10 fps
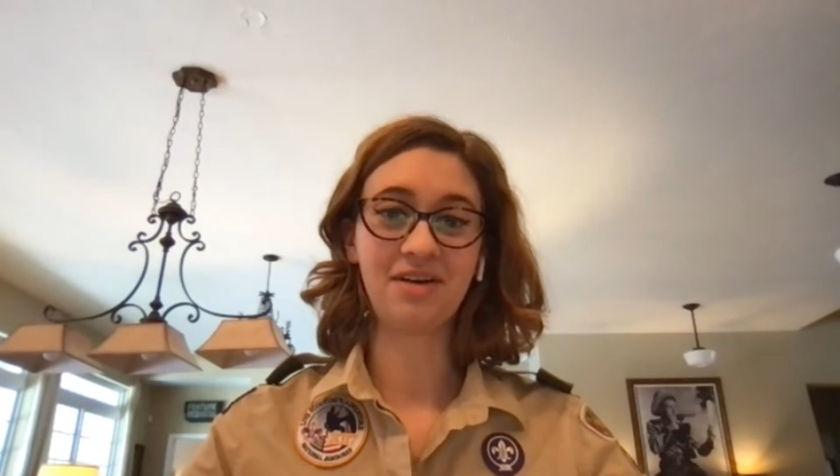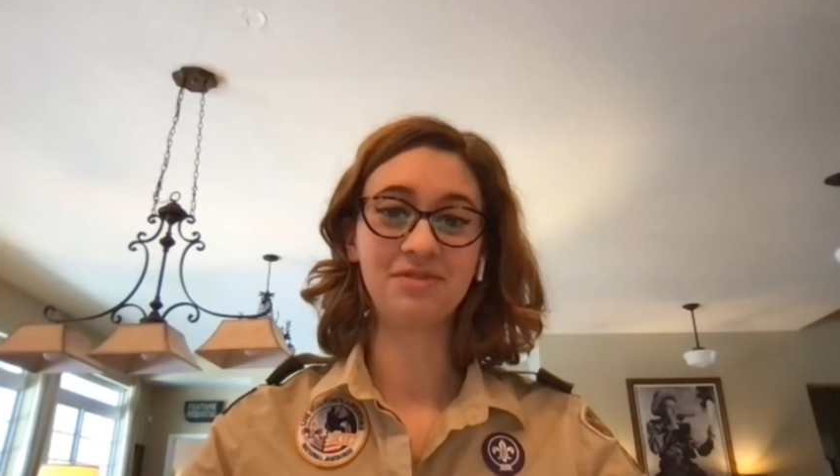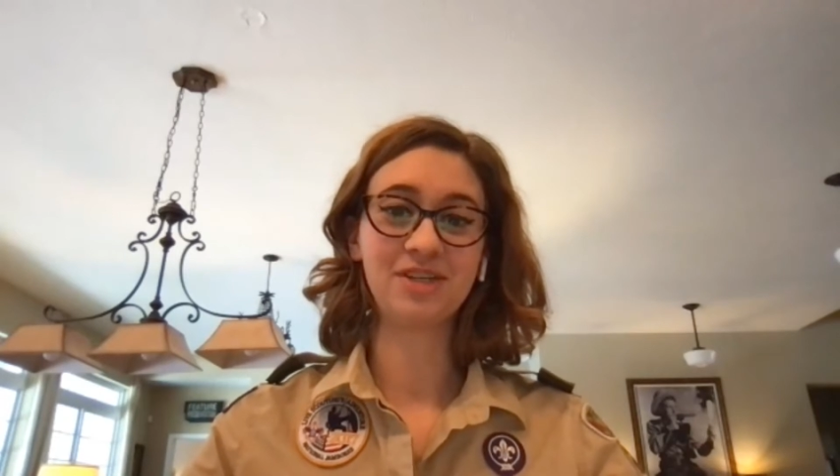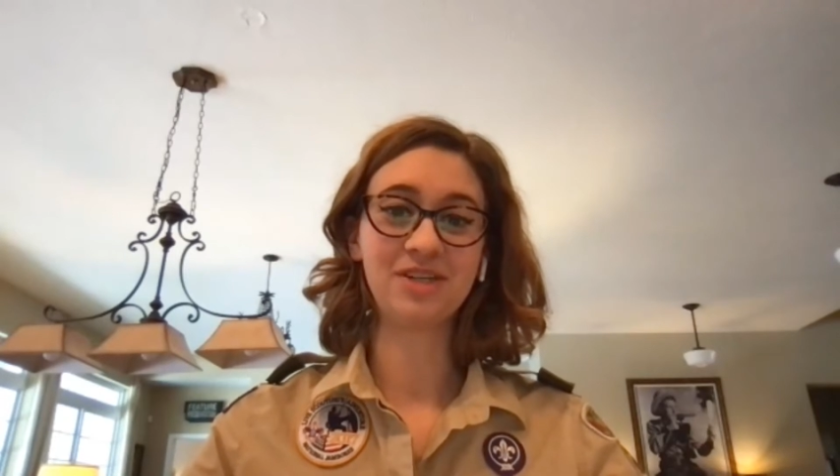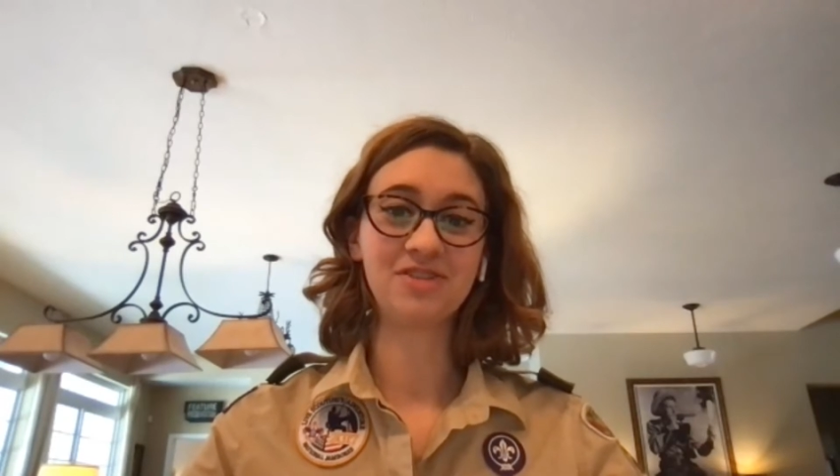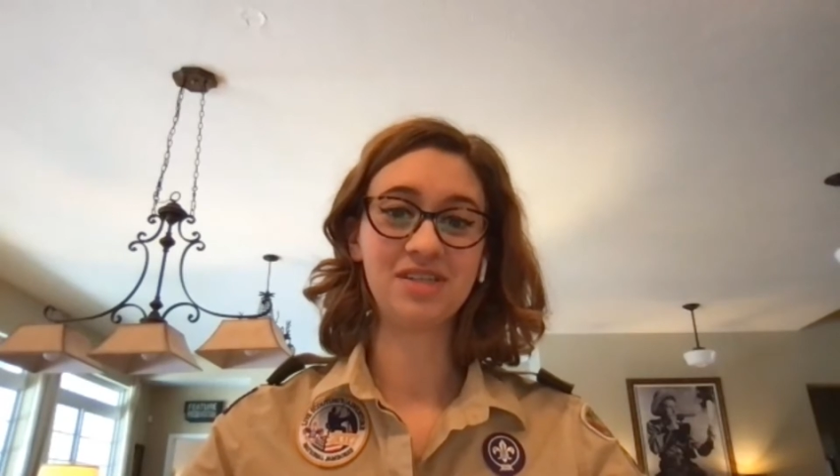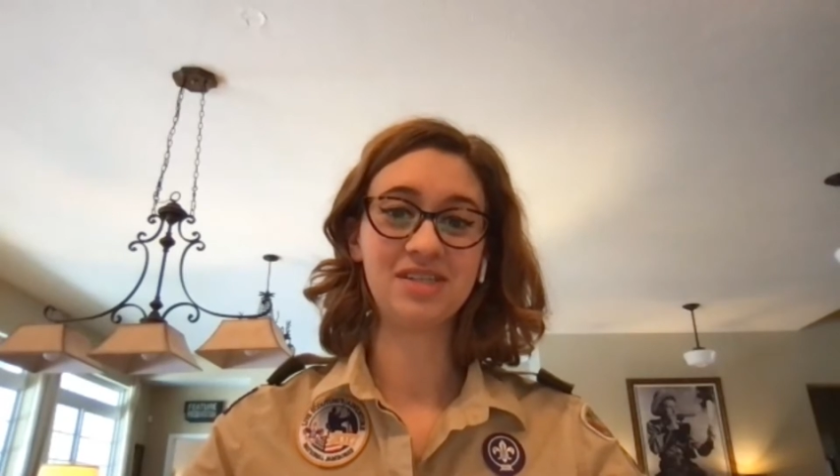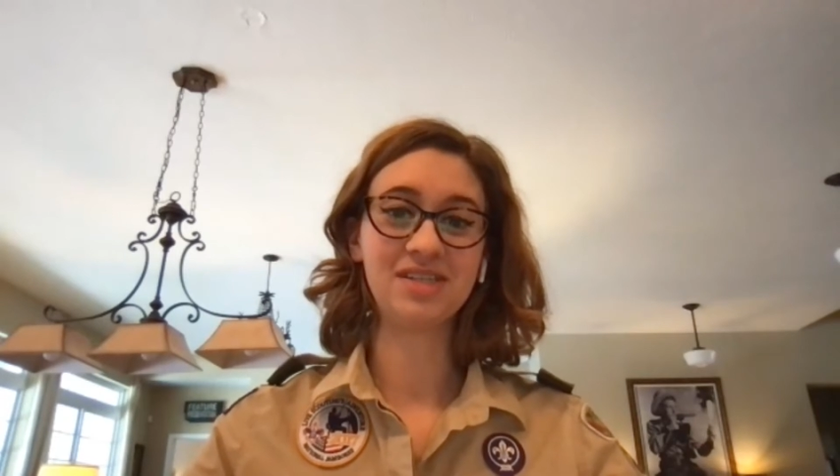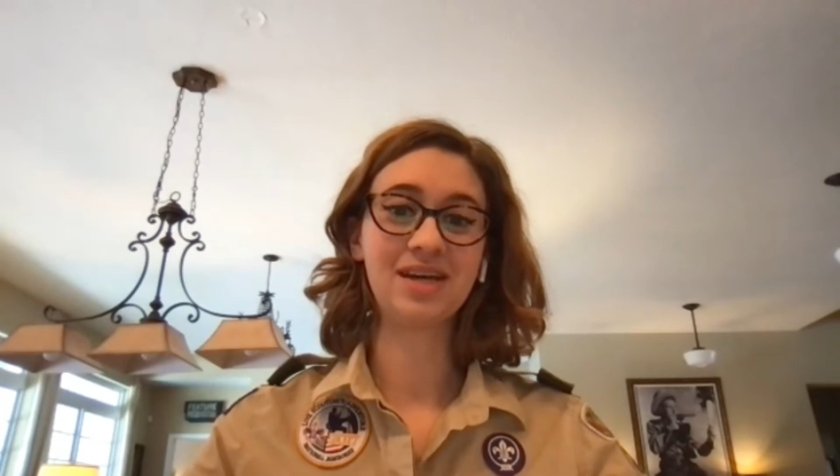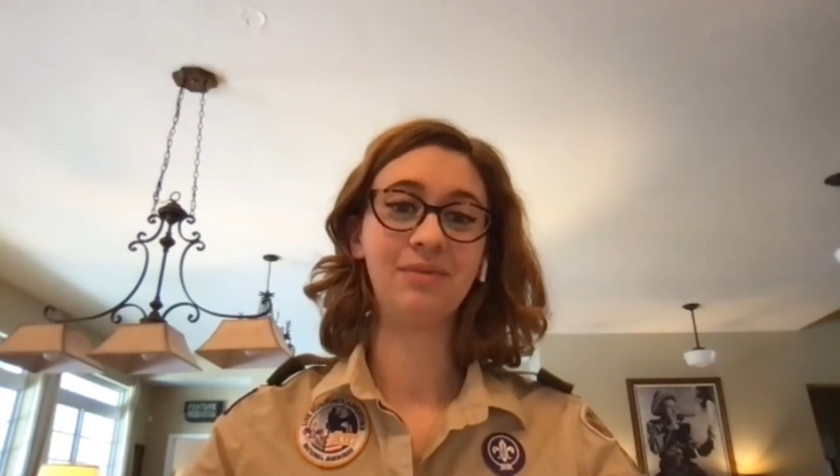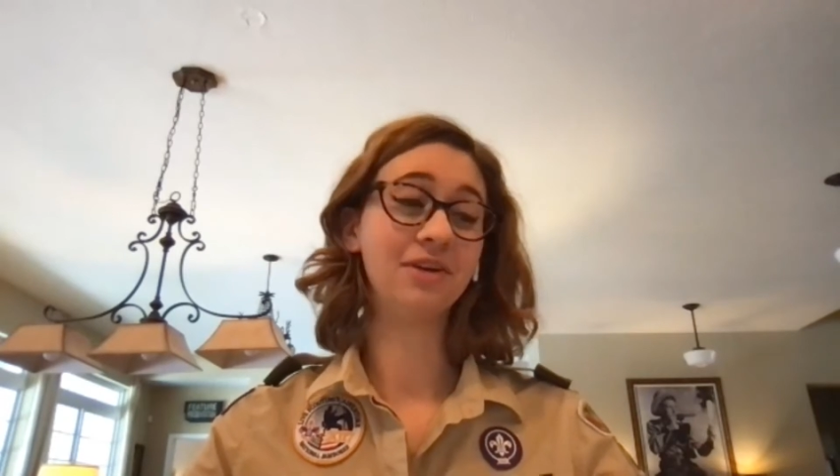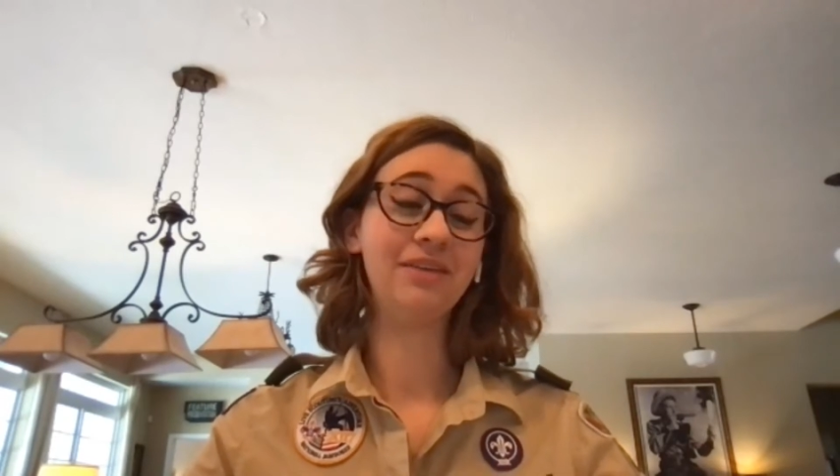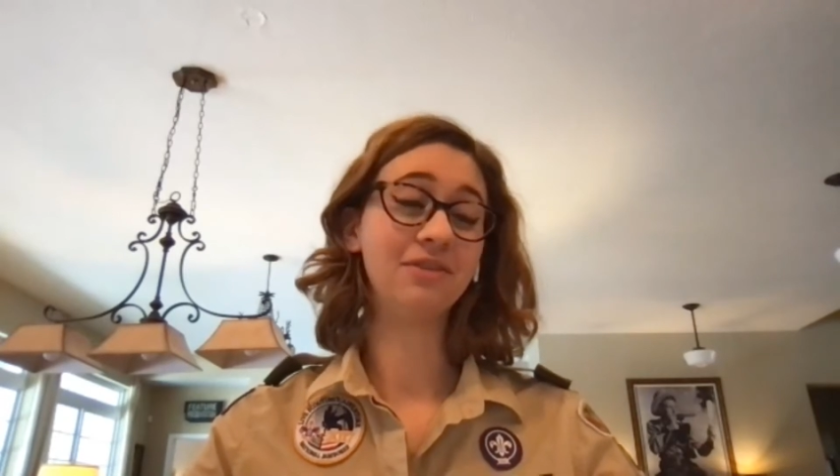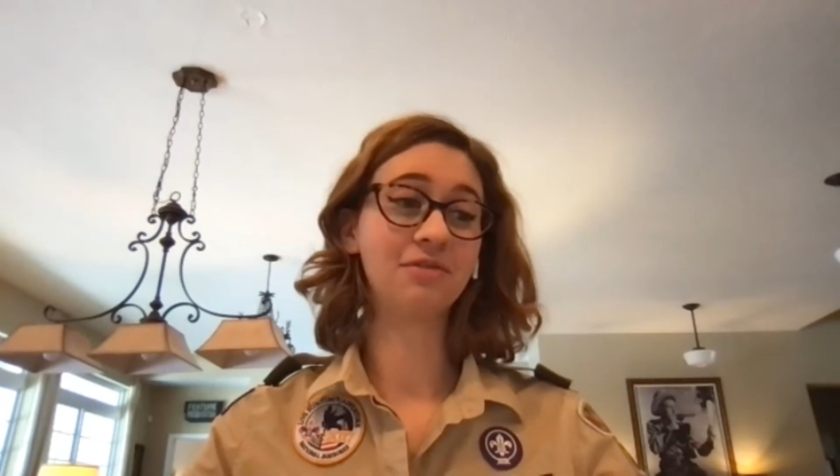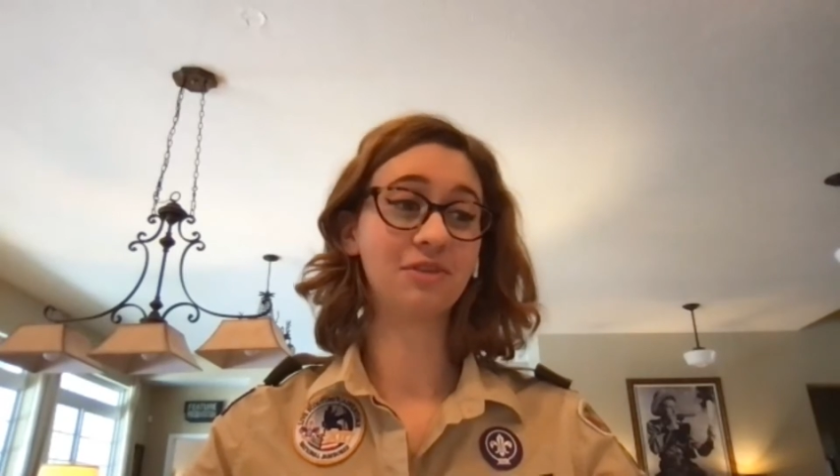especially since I'm
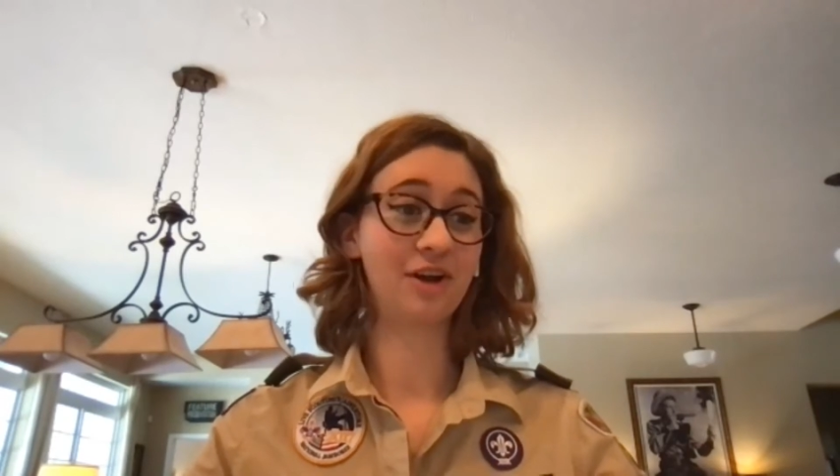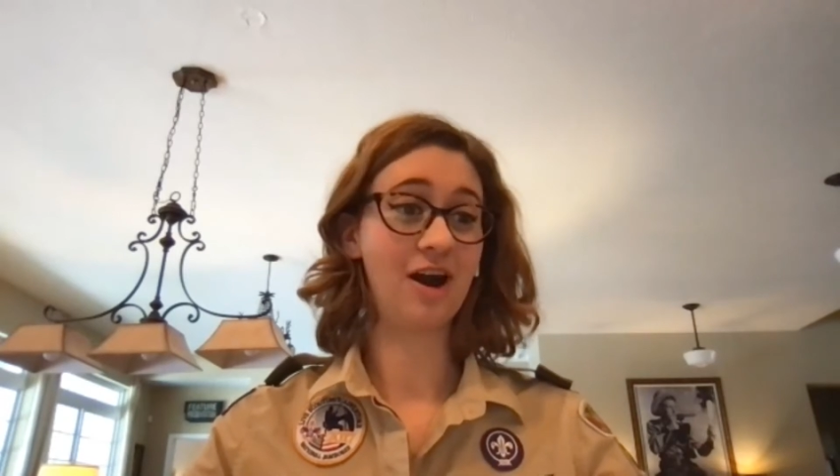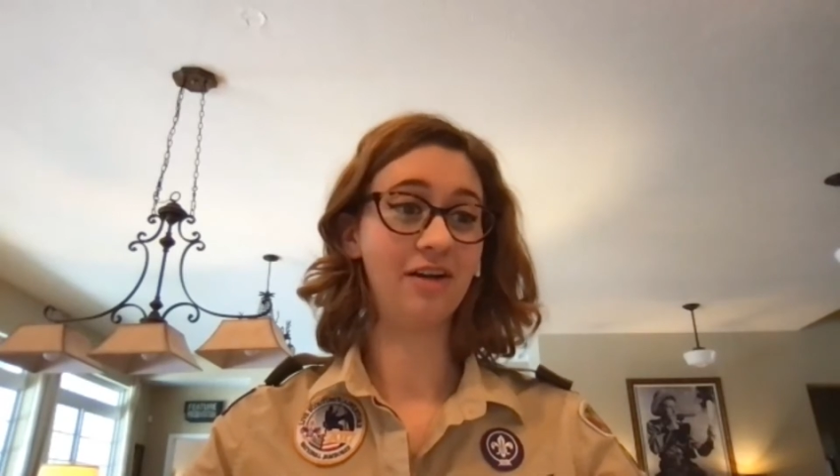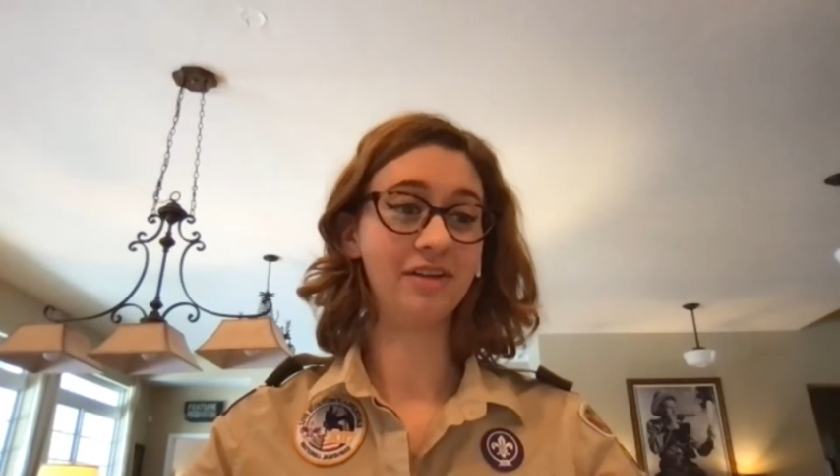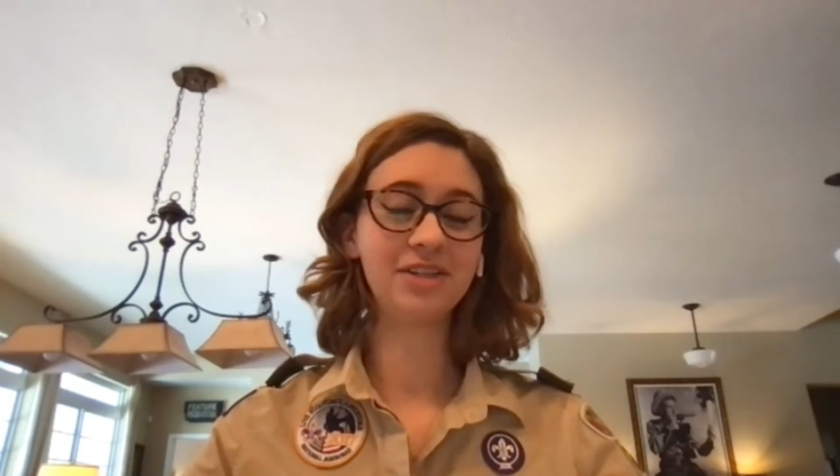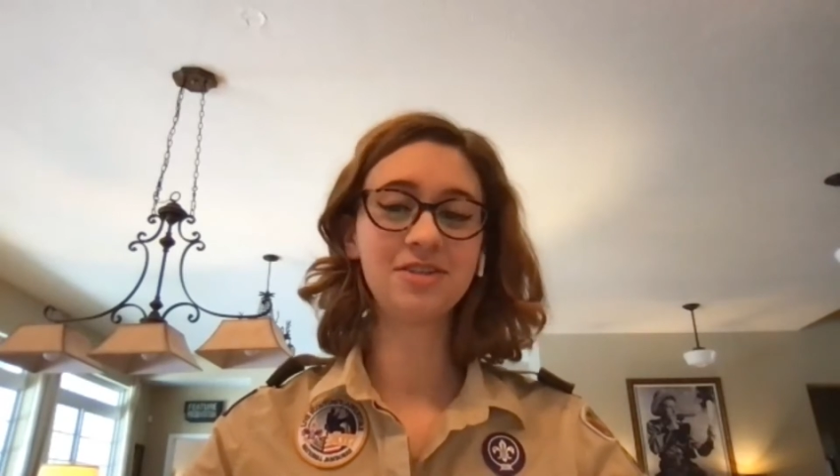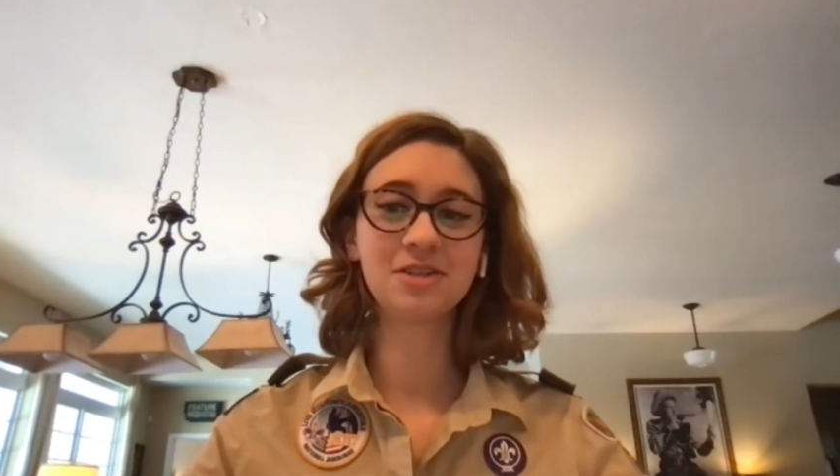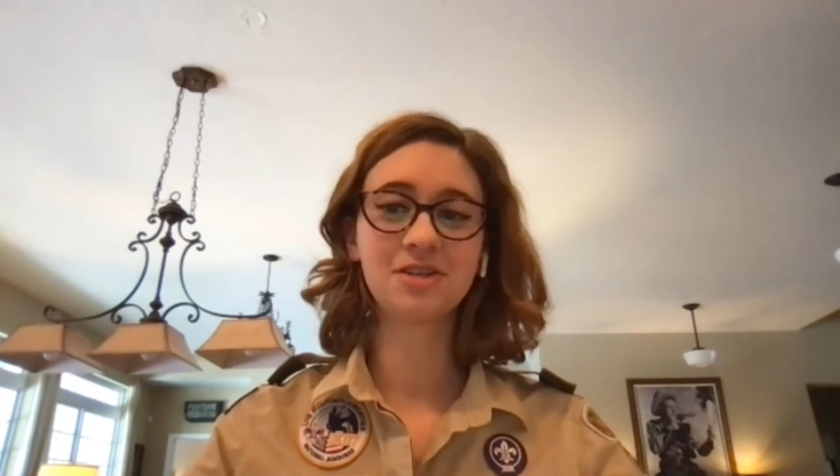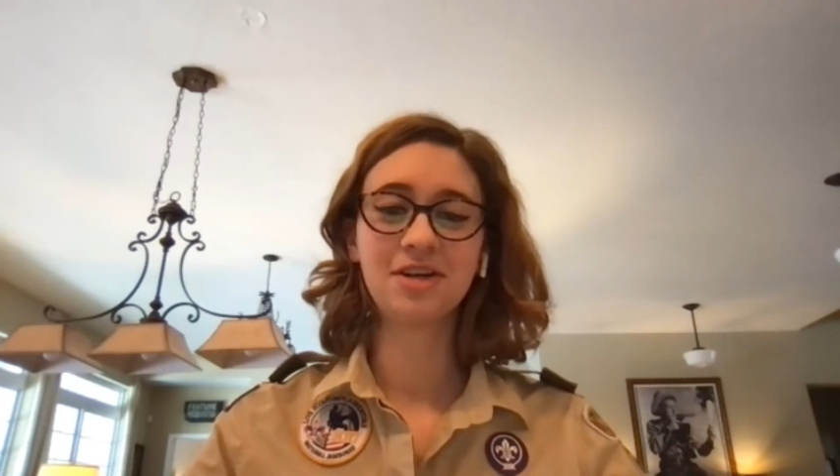leaving for college?